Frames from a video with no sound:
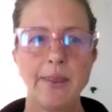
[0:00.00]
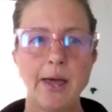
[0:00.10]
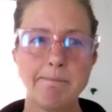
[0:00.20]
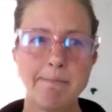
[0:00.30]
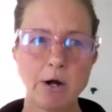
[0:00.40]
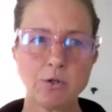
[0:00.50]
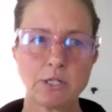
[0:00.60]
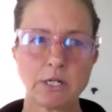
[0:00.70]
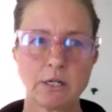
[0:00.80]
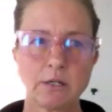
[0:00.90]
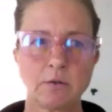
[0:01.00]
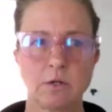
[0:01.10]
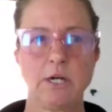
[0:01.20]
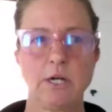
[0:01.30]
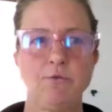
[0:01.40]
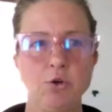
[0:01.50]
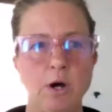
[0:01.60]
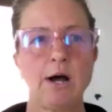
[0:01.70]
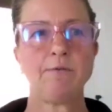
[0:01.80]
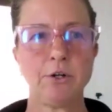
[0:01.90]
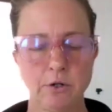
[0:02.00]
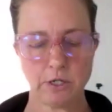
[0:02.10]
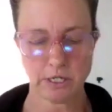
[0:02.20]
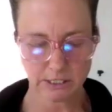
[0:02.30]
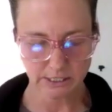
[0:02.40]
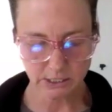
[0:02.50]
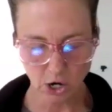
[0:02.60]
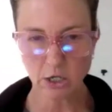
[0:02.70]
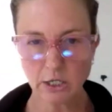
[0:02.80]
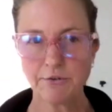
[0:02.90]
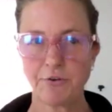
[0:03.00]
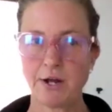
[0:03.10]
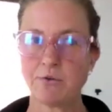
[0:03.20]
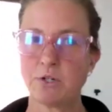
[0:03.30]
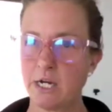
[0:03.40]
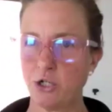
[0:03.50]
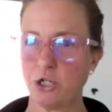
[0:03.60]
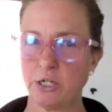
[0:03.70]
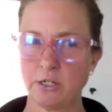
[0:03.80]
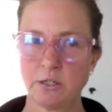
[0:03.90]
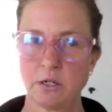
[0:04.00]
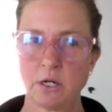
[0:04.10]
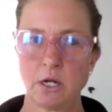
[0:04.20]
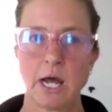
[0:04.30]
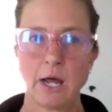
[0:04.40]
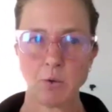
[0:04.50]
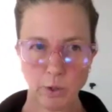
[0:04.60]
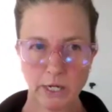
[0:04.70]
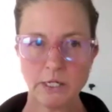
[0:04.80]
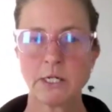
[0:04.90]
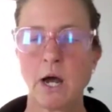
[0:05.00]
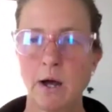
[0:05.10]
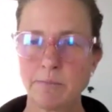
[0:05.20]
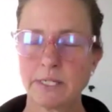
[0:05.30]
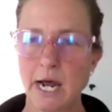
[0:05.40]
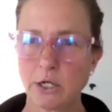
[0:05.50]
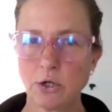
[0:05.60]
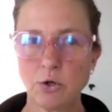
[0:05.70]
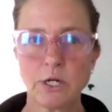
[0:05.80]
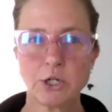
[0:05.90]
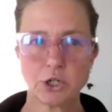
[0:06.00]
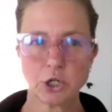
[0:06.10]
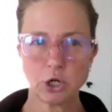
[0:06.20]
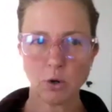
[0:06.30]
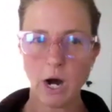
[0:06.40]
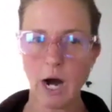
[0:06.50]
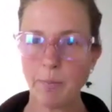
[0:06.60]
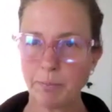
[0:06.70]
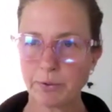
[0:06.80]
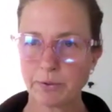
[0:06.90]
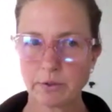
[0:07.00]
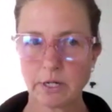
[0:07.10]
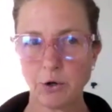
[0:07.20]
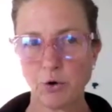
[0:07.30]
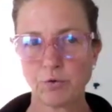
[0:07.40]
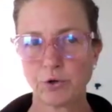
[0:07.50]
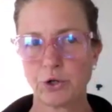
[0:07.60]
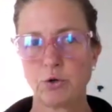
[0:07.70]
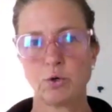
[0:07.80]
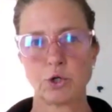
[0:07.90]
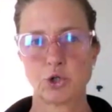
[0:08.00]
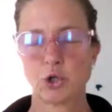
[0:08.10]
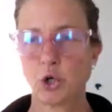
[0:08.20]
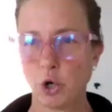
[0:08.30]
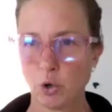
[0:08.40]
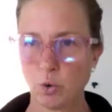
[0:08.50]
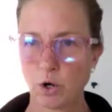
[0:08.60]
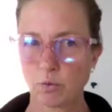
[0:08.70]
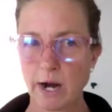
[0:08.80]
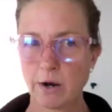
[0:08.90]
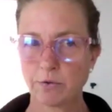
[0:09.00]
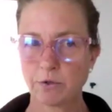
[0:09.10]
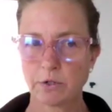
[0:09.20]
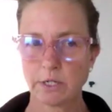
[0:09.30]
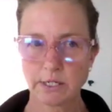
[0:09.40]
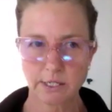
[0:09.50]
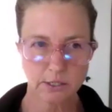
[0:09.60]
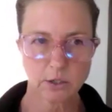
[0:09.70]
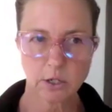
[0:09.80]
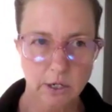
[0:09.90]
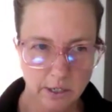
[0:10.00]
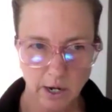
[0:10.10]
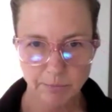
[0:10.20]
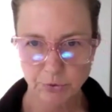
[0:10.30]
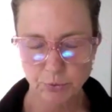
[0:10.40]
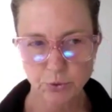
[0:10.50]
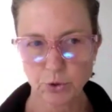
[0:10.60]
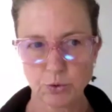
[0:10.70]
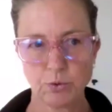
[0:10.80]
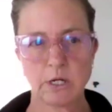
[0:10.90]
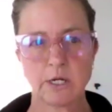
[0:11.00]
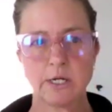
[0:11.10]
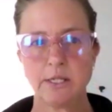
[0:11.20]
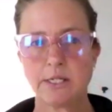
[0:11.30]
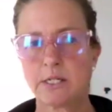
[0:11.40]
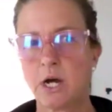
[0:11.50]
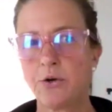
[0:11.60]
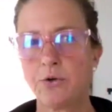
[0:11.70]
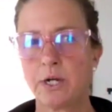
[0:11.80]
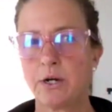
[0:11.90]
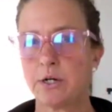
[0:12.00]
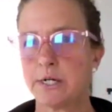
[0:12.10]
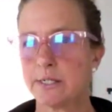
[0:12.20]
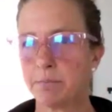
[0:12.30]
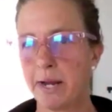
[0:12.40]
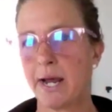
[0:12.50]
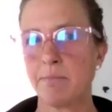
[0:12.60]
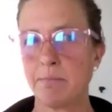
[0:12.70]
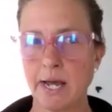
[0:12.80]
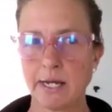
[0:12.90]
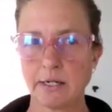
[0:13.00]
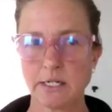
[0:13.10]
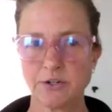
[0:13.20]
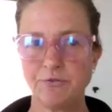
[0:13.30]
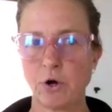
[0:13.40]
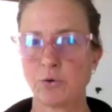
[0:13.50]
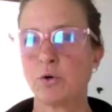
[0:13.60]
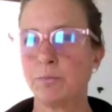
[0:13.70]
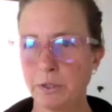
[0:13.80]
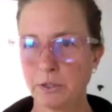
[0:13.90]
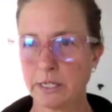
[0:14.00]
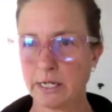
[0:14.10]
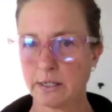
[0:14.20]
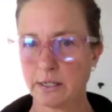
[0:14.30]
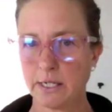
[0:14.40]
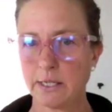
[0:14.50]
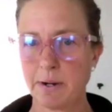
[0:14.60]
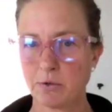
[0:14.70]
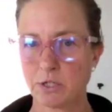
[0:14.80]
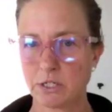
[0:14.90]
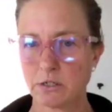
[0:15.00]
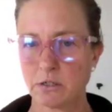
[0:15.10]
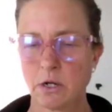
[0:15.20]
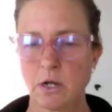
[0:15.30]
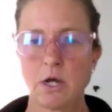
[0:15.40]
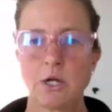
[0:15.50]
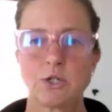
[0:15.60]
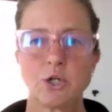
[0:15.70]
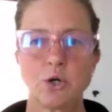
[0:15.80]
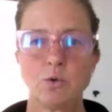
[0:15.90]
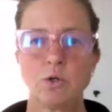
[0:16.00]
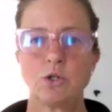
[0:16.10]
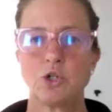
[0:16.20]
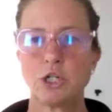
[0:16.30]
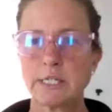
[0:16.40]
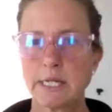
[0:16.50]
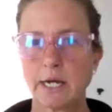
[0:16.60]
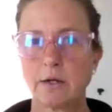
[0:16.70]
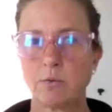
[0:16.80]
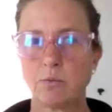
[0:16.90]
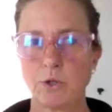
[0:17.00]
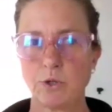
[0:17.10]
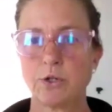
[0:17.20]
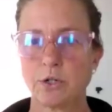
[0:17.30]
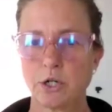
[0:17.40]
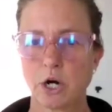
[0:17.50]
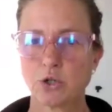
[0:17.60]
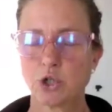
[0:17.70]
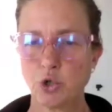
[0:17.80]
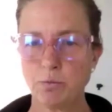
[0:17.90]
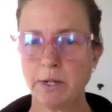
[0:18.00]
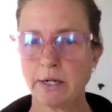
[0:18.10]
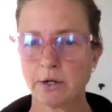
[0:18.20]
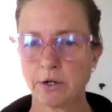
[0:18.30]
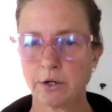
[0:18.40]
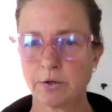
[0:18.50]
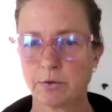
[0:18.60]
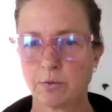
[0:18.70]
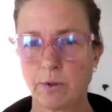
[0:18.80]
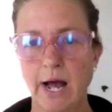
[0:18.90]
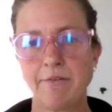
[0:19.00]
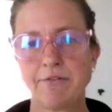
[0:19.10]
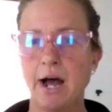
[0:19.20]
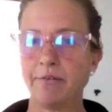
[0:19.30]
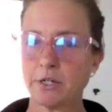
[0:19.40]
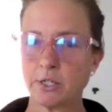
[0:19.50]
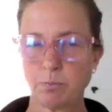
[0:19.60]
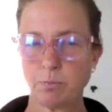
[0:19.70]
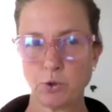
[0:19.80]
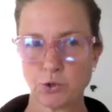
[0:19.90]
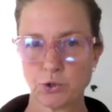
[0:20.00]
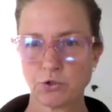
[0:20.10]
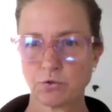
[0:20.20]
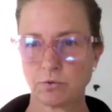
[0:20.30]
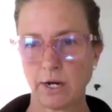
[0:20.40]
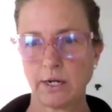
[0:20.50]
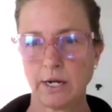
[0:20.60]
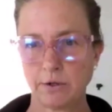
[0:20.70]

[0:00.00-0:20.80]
And then mountain, if you have a solid foundation and wind comes at you, it should go up and over you, or it should go around. It doesn't come through you. This tunnel here is man-made. It's a vulnerability in the mountain. So just like with Dr. Shoemaker, we have to have exposure, right?